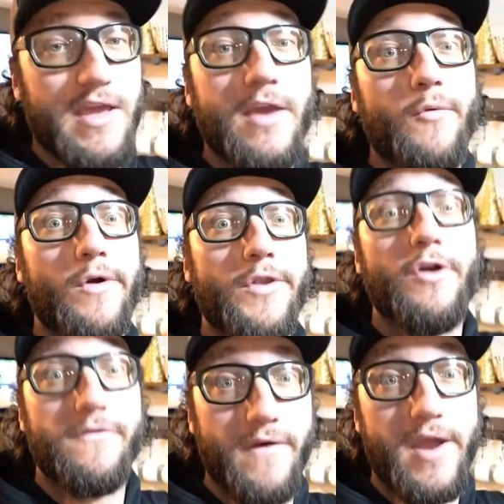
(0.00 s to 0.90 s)
It will
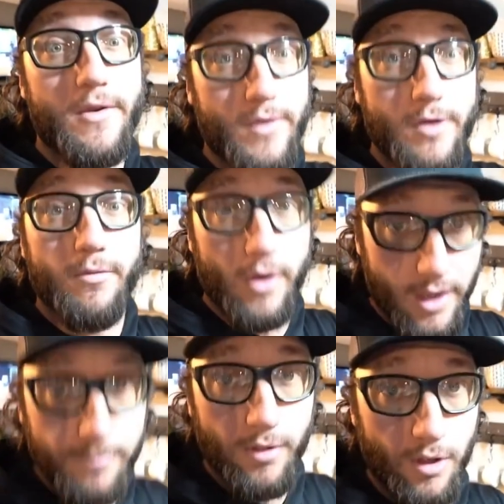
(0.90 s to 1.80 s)
notify you when your boy
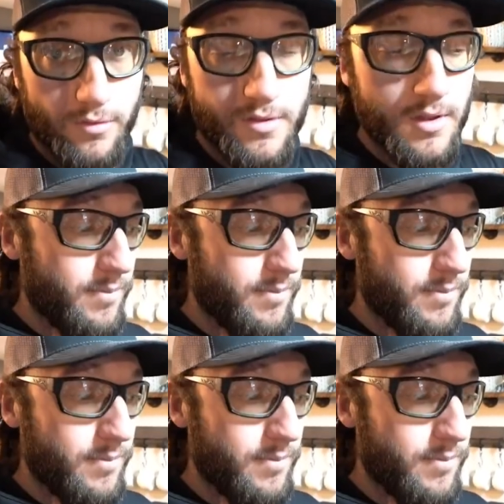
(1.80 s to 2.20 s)
uploads.